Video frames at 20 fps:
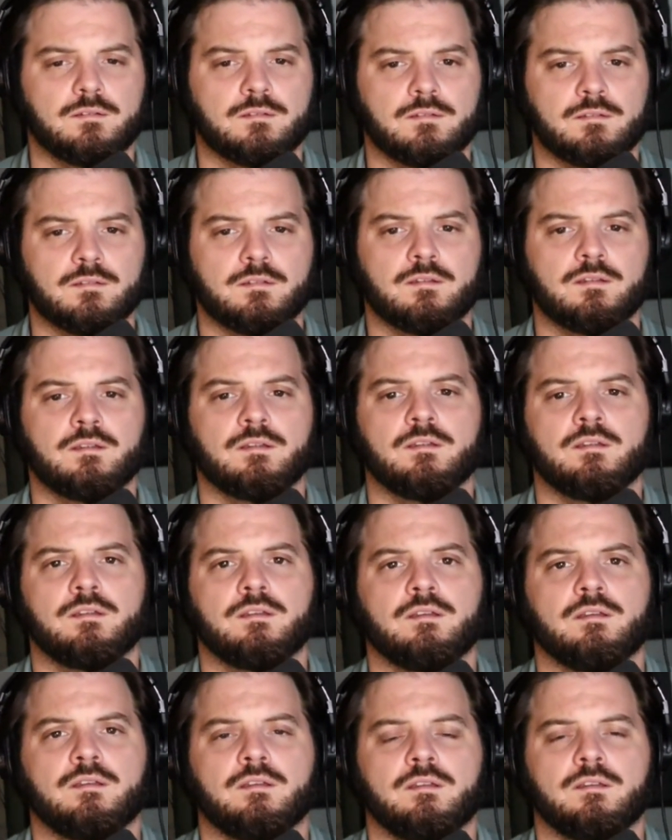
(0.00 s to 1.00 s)

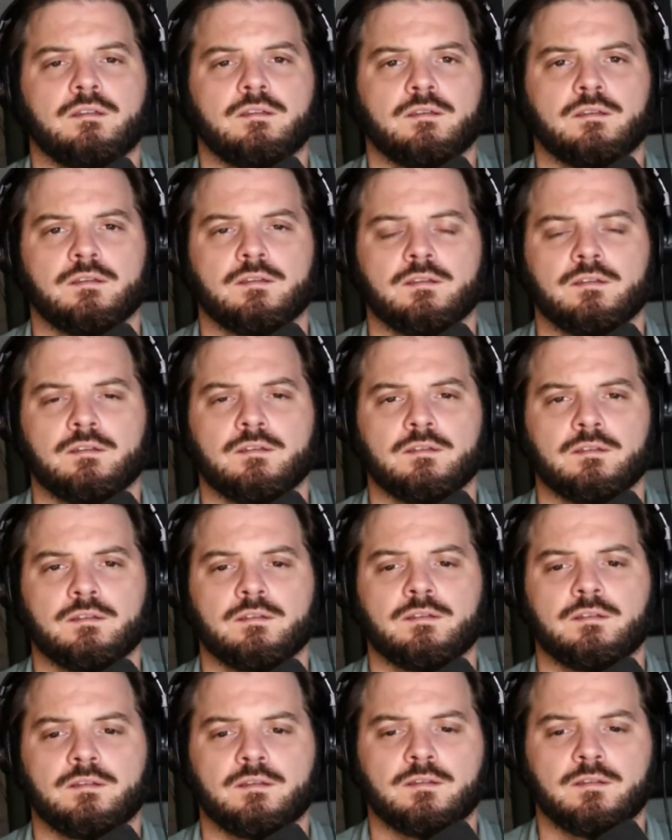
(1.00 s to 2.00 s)

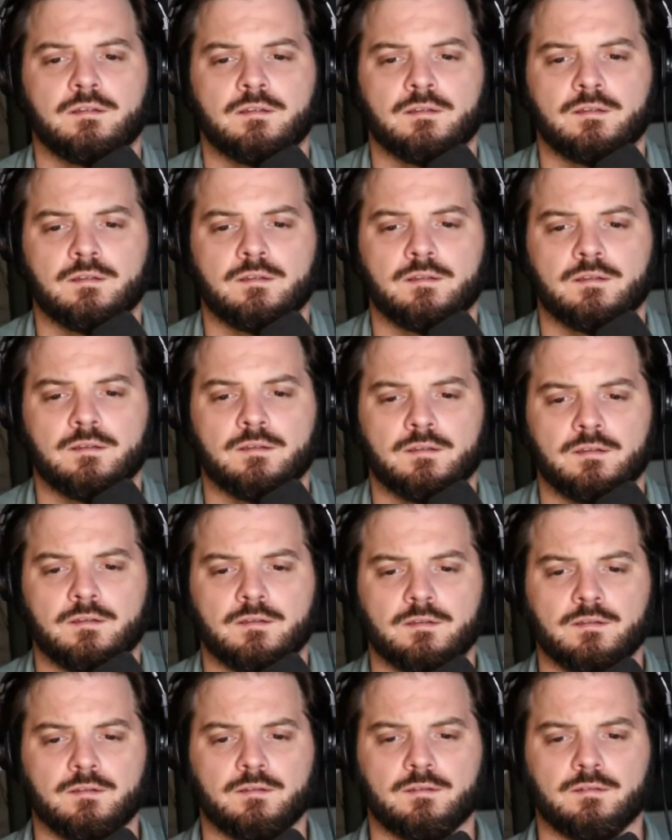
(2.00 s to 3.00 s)

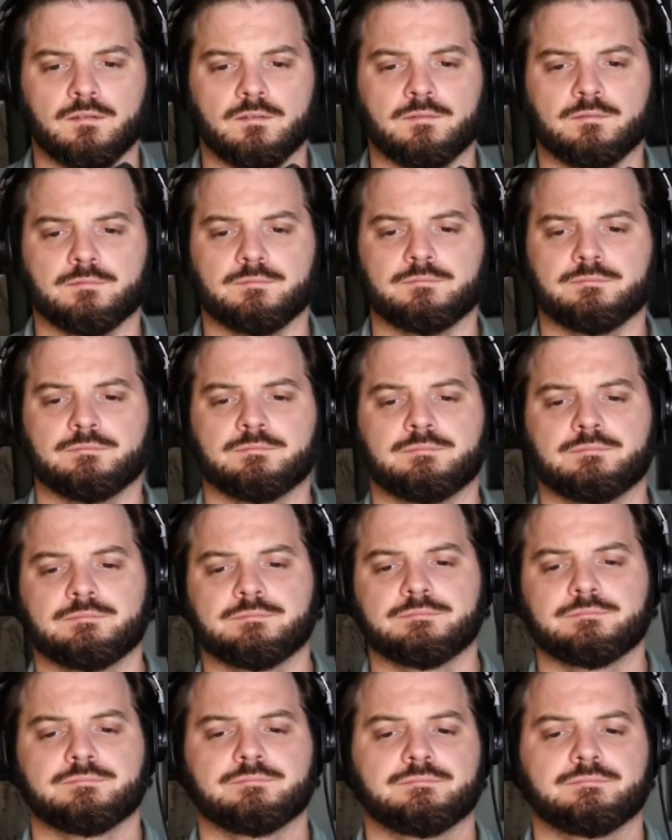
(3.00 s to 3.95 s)
The person shown says nothing.